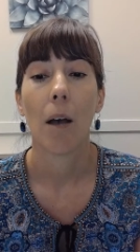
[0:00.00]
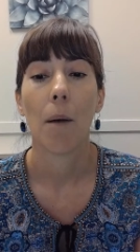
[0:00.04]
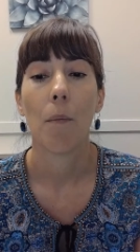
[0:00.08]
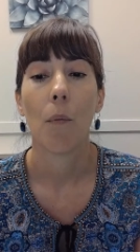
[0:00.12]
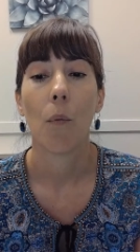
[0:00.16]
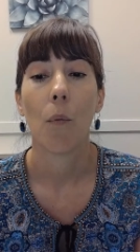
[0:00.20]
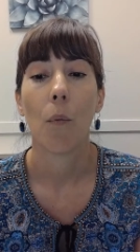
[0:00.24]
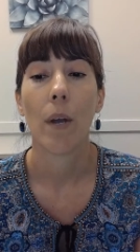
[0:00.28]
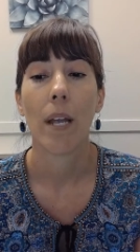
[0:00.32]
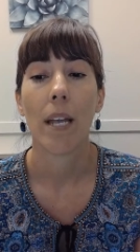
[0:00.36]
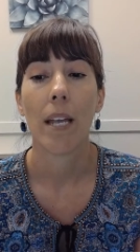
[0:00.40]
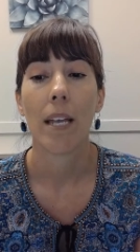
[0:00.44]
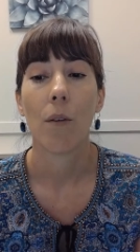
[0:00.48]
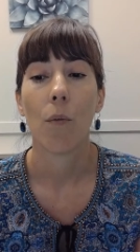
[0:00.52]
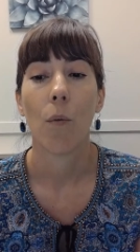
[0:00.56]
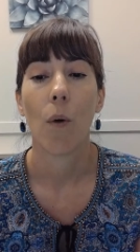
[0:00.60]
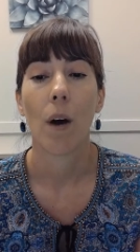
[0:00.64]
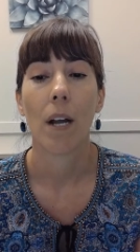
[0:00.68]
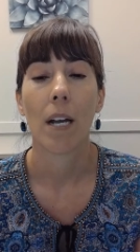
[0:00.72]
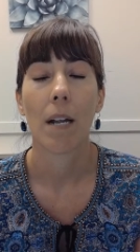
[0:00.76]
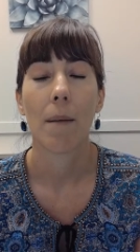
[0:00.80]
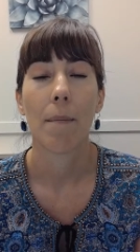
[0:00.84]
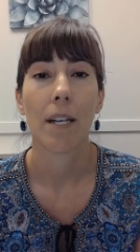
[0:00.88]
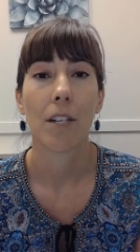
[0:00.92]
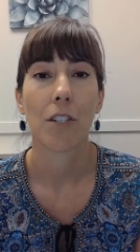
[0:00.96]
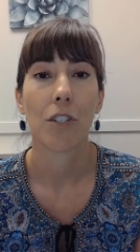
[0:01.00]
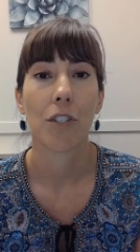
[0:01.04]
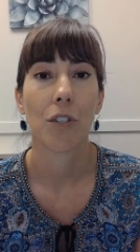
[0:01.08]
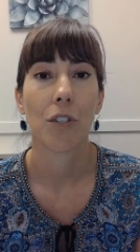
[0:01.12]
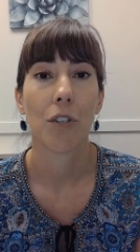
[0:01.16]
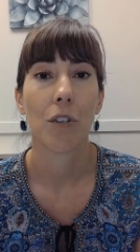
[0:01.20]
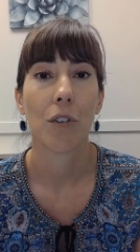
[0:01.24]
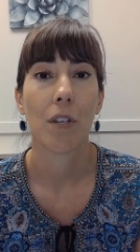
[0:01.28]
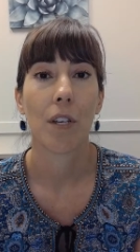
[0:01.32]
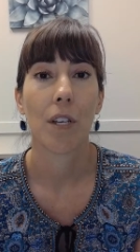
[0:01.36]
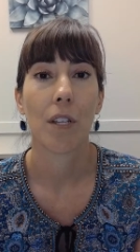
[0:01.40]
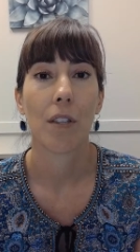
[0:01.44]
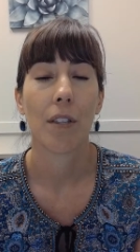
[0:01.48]
We want to make
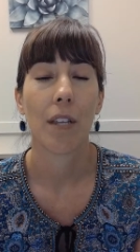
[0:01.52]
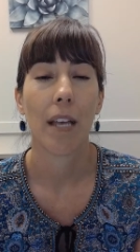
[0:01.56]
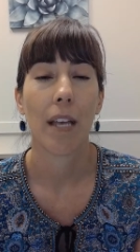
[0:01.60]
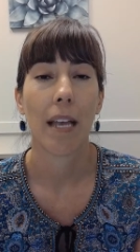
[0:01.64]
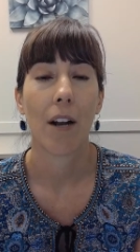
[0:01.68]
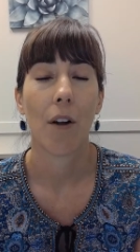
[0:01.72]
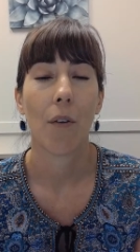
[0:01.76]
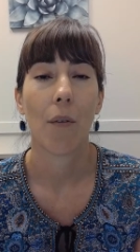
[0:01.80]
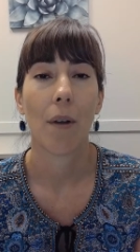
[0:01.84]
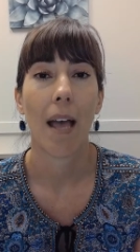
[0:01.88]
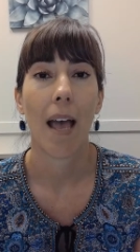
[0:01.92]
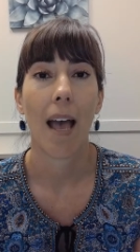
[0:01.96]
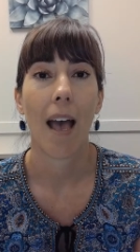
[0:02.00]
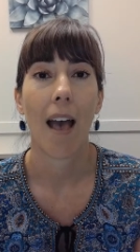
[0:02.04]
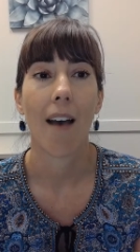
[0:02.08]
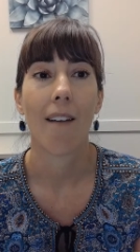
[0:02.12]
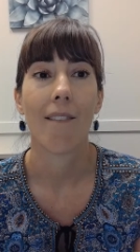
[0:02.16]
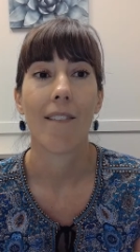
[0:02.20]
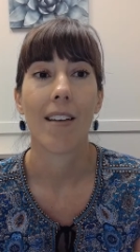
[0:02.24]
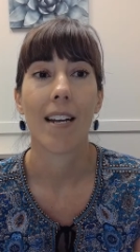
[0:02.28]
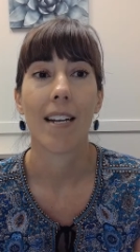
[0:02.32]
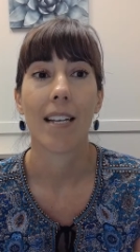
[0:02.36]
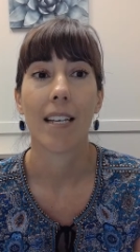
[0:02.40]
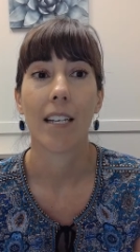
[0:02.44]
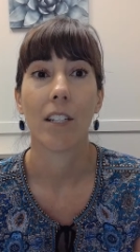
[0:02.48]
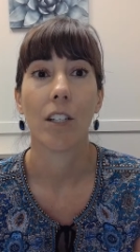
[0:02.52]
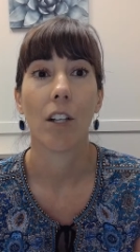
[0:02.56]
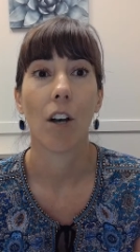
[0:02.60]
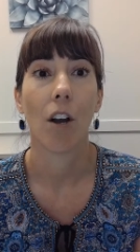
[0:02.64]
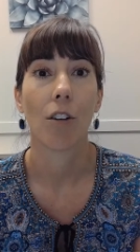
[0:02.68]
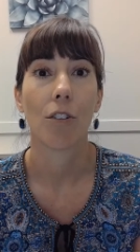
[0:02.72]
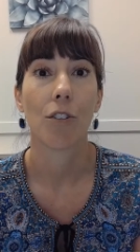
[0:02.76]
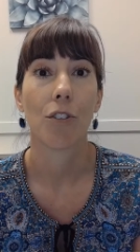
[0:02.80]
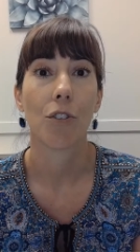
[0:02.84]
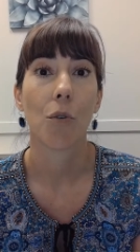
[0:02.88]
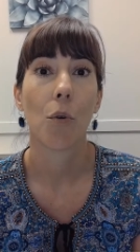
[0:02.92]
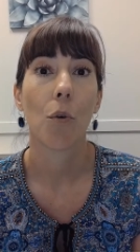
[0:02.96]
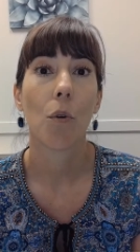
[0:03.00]
sure that they don't have any
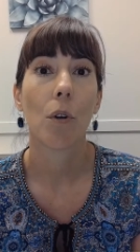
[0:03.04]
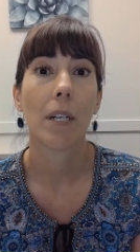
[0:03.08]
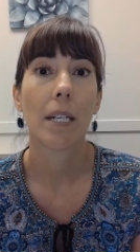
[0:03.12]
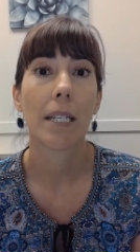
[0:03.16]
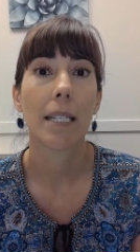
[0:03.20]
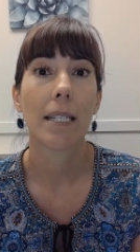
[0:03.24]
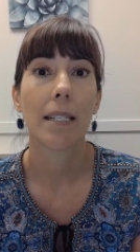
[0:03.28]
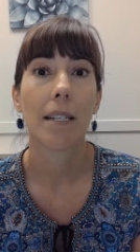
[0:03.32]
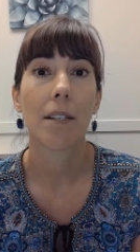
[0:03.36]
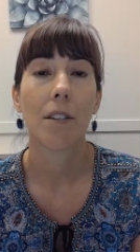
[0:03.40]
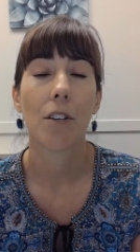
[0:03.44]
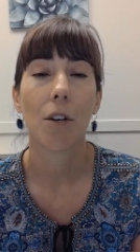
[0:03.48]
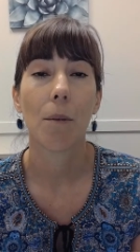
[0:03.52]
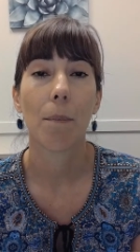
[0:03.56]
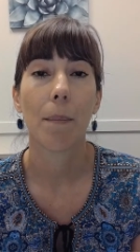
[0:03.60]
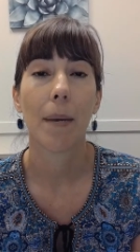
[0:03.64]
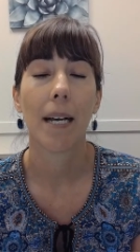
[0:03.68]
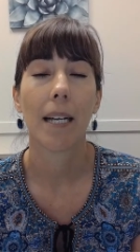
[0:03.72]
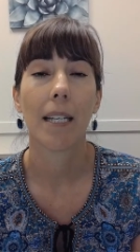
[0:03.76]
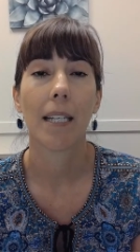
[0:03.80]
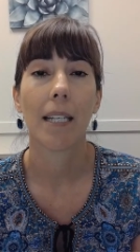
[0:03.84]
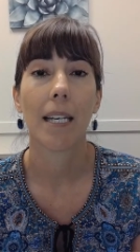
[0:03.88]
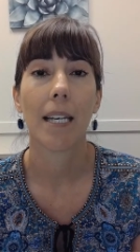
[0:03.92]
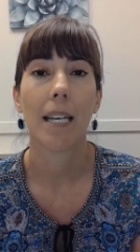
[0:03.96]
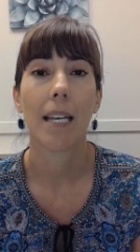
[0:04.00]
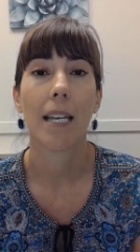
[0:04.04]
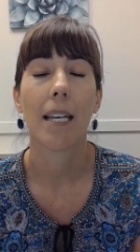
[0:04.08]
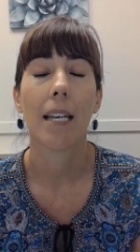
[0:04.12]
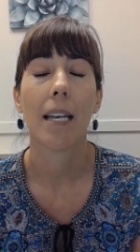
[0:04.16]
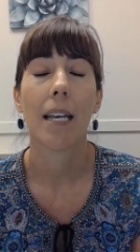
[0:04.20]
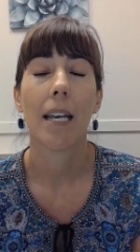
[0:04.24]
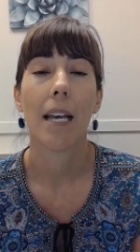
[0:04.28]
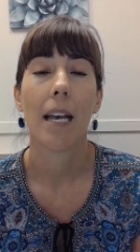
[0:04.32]
enlarged organs in their belly.